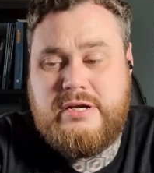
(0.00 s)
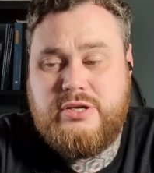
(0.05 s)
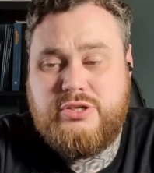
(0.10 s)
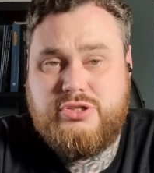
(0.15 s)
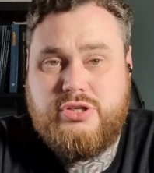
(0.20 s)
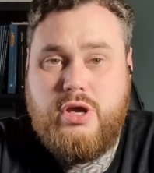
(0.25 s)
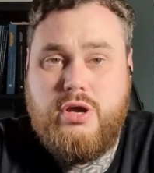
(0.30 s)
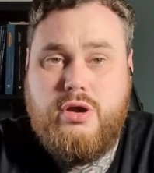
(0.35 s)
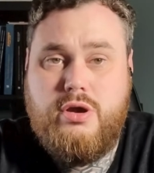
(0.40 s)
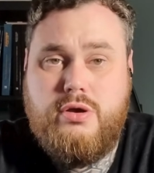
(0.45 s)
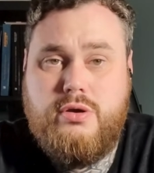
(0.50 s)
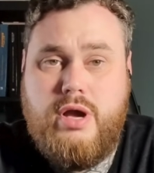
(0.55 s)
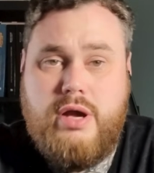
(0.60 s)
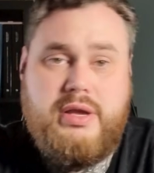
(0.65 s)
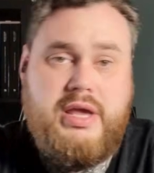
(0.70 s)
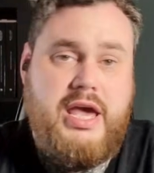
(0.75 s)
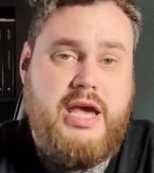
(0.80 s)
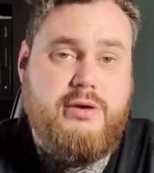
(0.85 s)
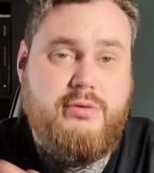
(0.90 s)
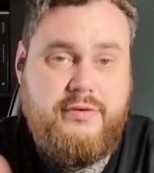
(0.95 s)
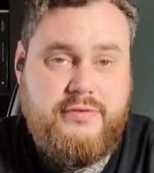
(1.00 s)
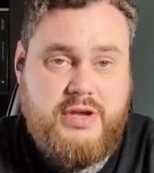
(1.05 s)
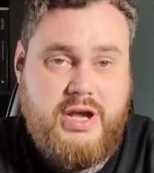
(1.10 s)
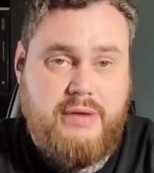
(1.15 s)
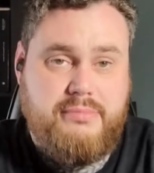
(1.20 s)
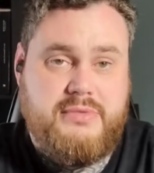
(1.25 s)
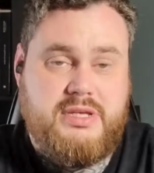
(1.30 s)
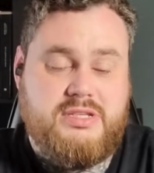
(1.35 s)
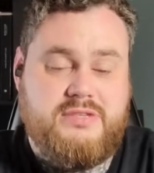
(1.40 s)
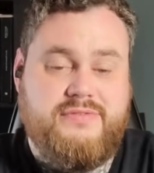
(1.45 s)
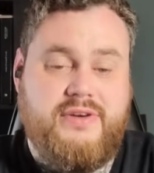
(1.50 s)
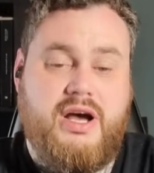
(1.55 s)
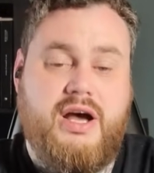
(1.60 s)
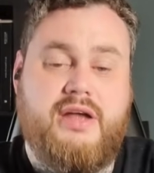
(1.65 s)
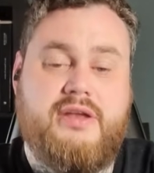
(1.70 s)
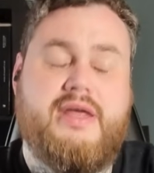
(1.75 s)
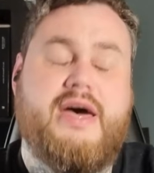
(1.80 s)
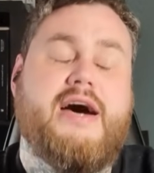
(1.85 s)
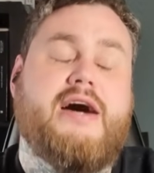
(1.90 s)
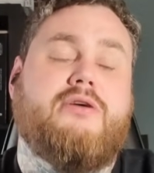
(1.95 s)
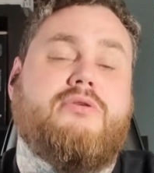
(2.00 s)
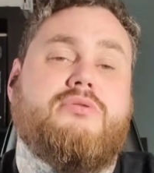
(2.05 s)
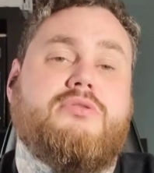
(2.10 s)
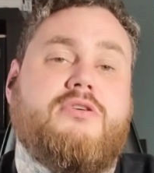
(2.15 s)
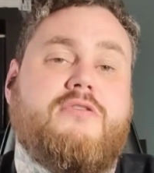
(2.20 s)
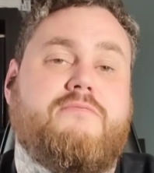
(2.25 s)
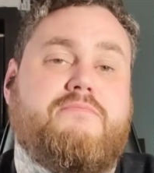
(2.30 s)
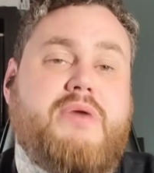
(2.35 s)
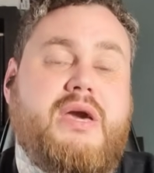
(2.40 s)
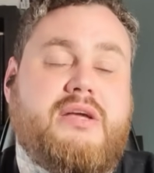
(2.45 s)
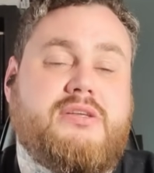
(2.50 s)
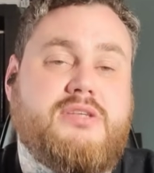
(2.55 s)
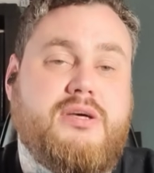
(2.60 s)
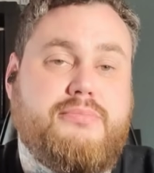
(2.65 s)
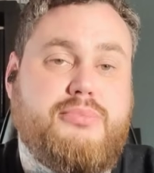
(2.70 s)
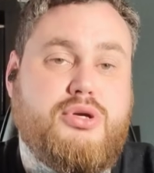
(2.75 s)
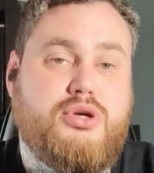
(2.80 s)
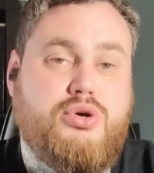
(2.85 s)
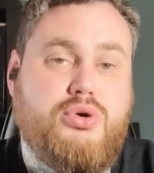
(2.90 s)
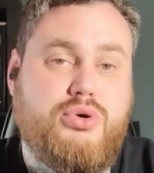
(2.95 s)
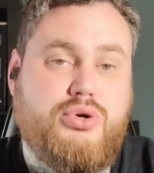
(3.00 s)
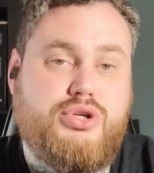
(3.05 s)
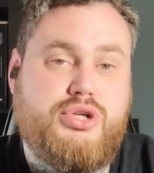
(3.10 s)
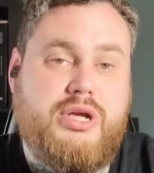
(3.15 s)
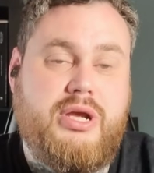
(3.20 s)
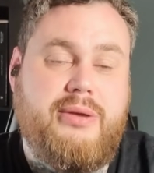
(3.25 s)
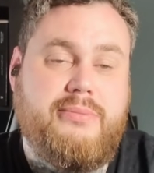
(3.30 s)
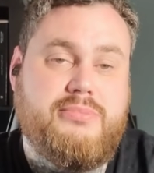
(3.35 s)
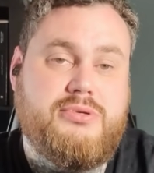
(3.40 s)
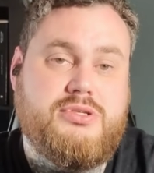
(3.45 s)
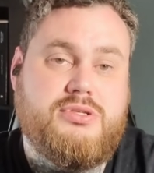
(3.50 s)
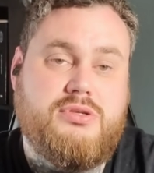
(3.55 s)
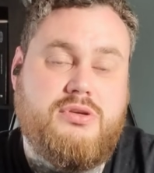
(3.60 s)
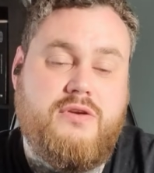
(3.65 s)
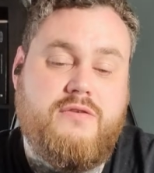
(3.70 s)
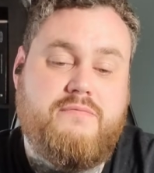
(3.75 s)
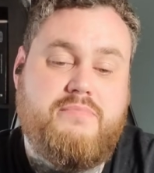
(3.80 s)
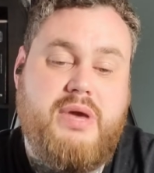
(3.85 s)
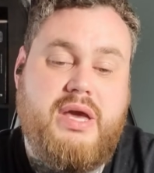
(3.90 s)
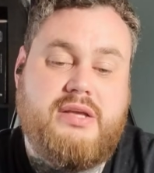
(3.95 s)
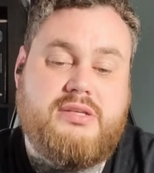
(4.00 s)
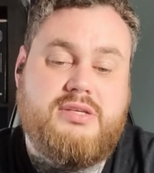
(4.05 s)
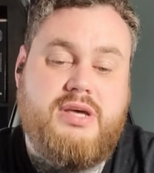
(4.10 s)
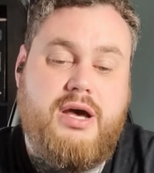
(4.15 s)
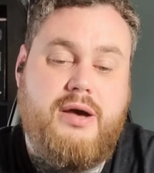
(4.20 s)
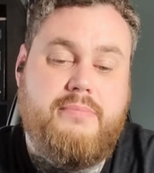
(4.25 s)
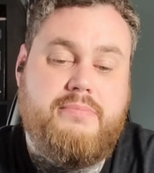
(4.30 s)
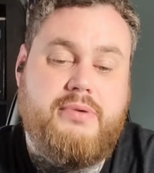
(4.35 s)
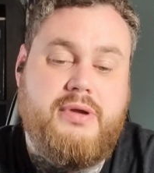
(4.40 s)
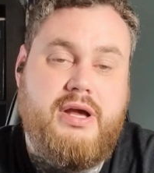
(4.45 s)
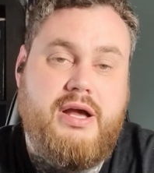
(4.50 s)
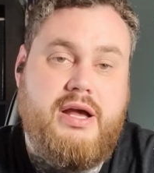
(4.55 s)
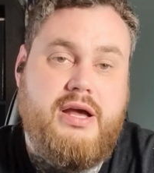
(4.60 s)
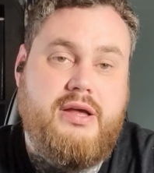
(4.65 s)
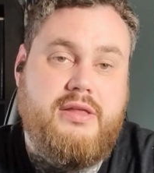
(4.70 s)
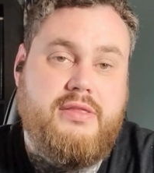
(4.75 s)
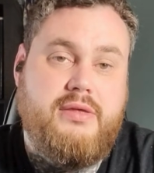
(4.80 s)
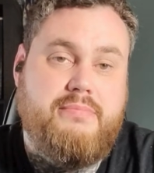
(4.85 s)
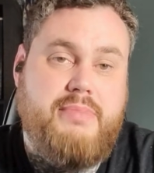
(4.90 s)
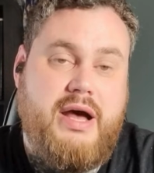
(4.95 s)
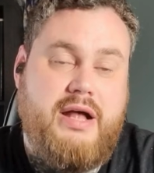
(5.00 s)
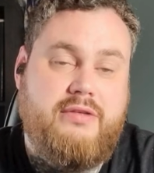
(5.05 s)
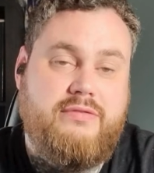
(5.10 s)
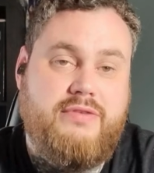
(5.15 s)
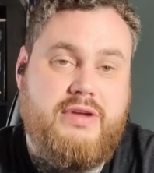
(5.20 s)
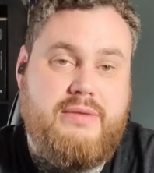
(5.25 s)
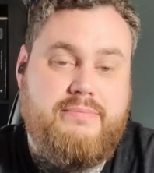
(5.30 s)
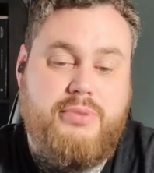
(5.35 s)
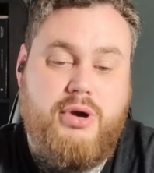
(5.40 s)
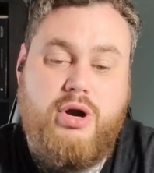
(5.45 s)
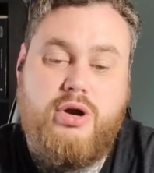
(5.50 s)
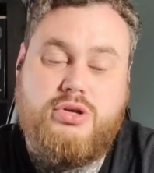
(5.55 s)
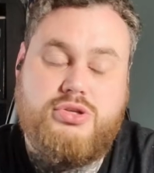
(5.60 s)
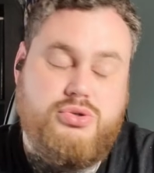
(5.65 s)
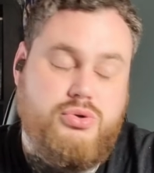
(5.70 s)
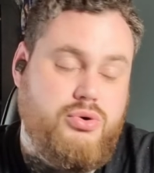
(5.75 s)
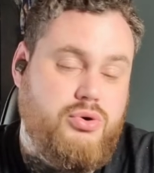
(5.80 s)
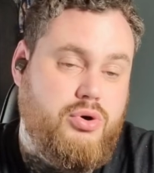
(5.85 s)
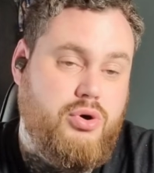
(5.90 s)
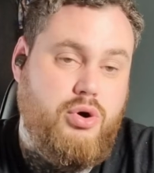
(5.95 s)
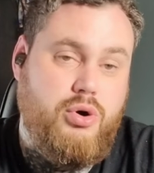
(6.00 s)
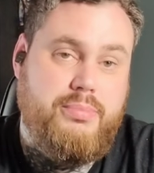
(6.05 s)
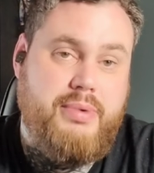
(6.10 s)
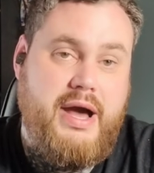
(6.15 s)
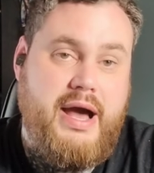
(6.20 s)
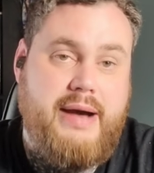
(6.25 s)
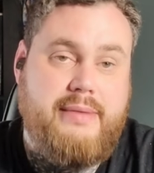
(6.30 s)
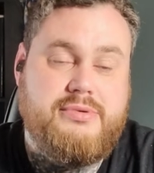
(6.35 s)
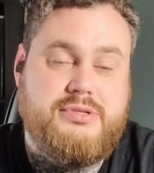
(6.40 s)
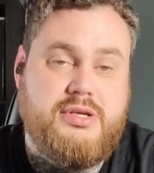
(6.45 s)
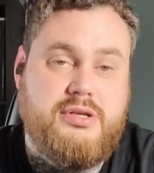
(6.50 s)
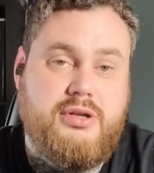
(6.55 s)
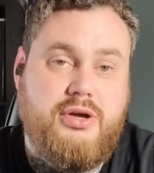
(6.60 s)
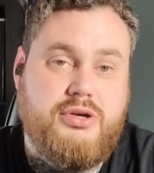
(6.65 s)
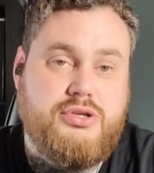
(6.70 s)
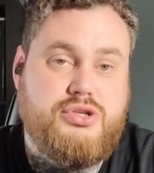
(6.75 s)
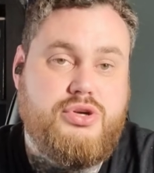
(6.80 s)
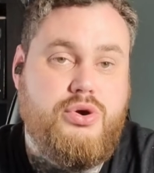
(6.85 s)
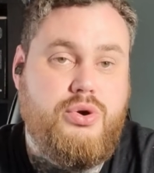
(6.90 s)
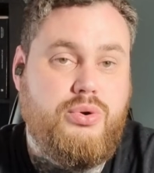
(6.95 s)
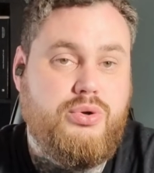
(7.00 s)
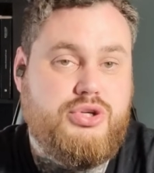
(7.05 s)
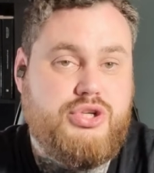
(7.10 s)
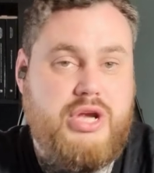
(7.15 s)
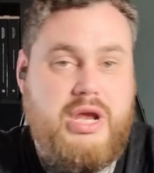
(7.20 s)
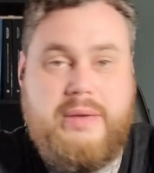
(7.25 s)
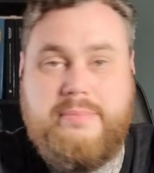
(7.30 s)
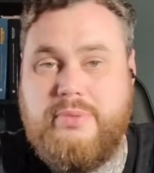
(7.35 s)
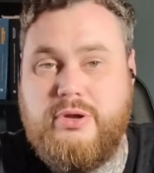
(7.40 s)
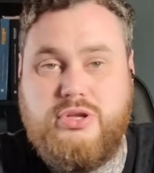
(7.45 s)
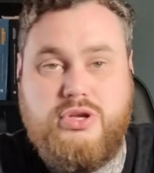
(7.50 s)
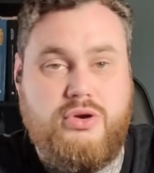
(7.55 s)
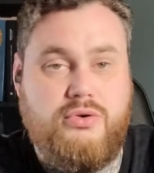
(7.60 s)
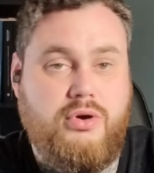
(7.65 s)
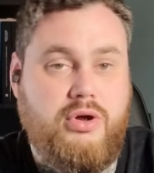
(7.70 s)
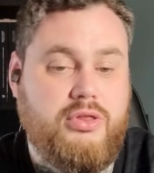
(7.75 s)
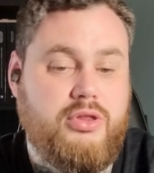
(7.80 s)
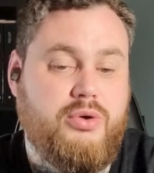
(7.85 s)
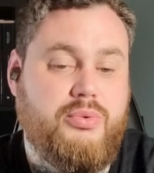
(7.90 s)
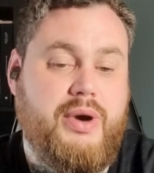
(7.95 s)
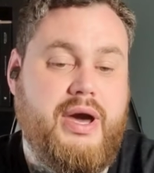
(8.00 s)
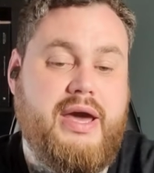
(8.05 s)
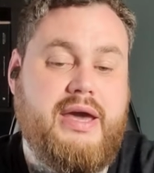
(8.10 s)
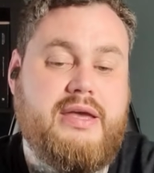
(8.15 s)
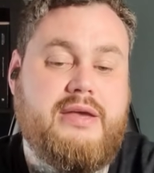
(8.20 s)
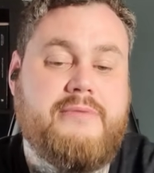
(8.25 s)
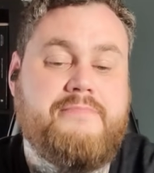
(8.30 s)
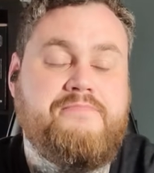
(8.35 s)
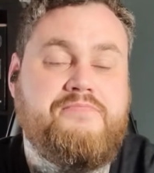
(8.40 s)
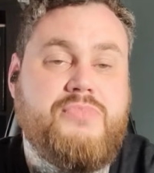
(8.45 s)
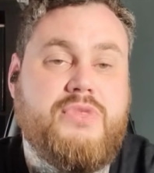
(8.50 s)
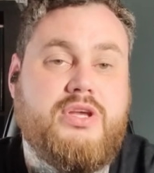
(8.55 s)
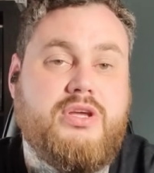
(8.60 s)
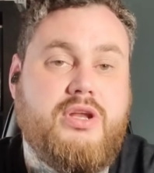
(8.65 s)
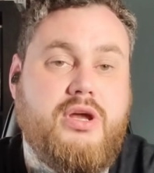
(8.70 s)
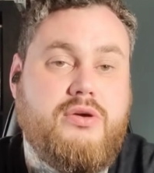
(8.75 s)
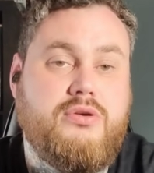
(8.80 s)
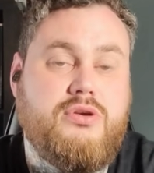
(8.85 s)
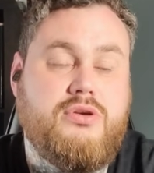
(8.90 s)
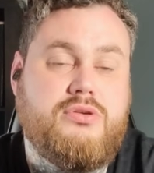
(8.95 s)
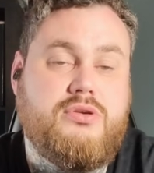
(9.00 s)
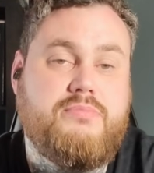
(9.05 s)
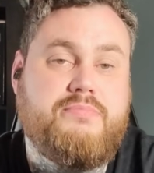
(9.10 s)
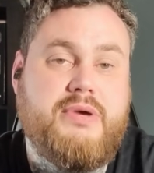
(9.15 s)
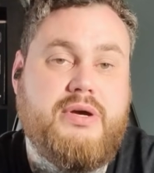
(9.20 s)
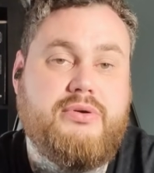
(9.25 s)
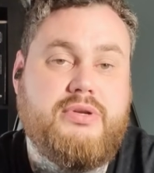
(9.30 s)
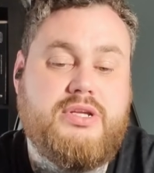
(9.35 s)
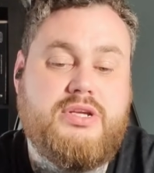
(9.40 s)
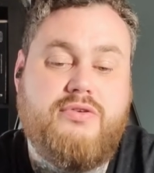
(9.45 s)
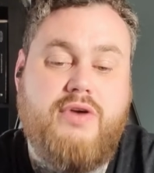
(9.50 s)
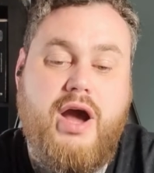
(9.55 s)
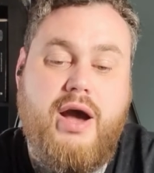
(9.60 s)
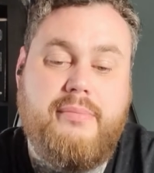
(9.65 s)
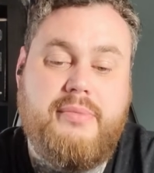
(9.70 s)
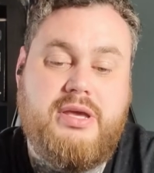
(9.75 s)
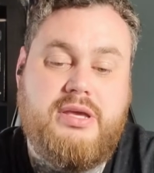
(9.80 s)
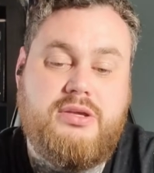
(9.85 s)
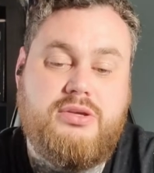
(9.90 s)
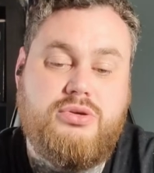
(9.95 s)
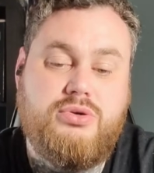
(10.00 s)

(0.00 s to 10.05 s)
So, okay, we've come this far now. You've picked up your core ships, you've picked up the Battlefleet box, or perhaps a nice cool ship, and you're on the way. You know, you builded your army.